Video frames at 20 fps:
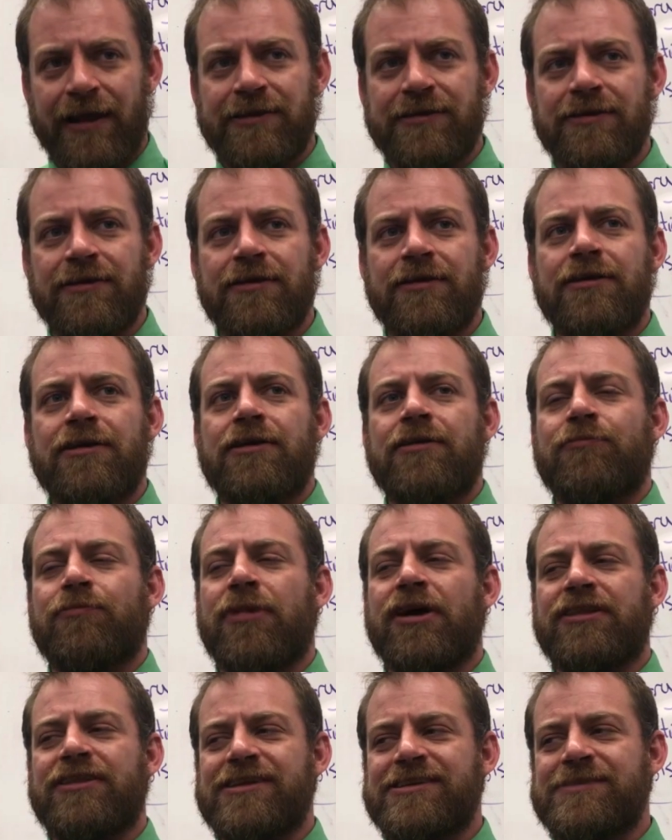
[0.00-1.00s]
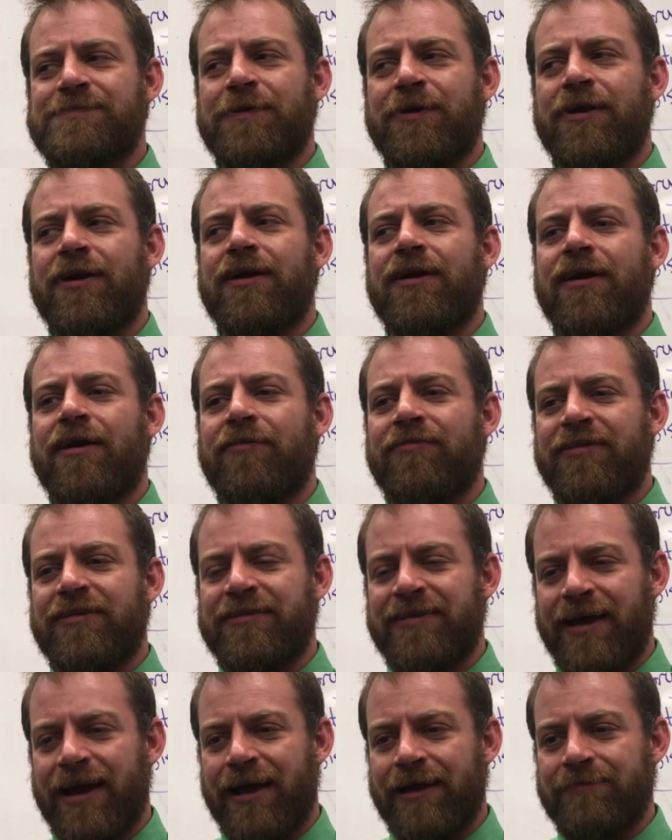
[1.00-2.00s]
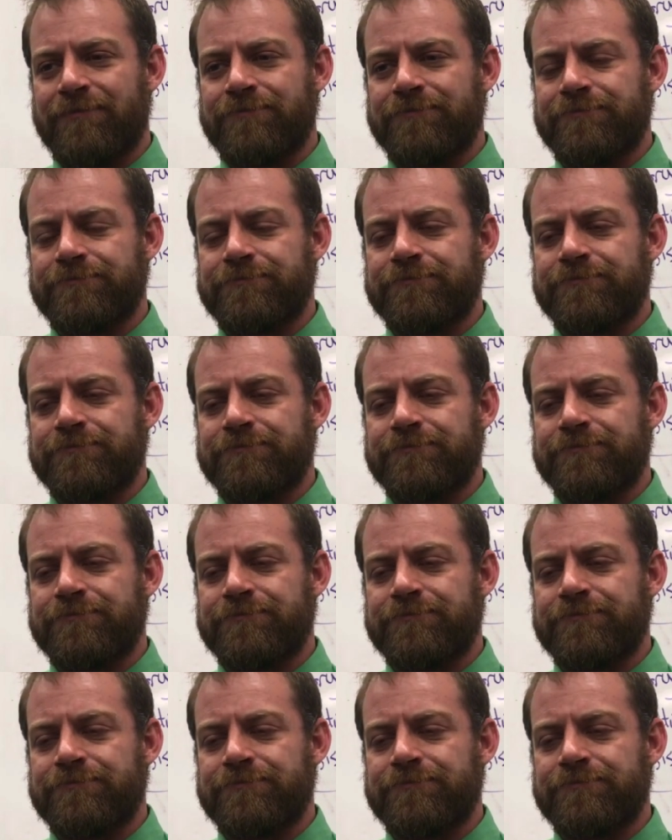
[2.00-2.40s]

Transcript: light, but the spirit of the time.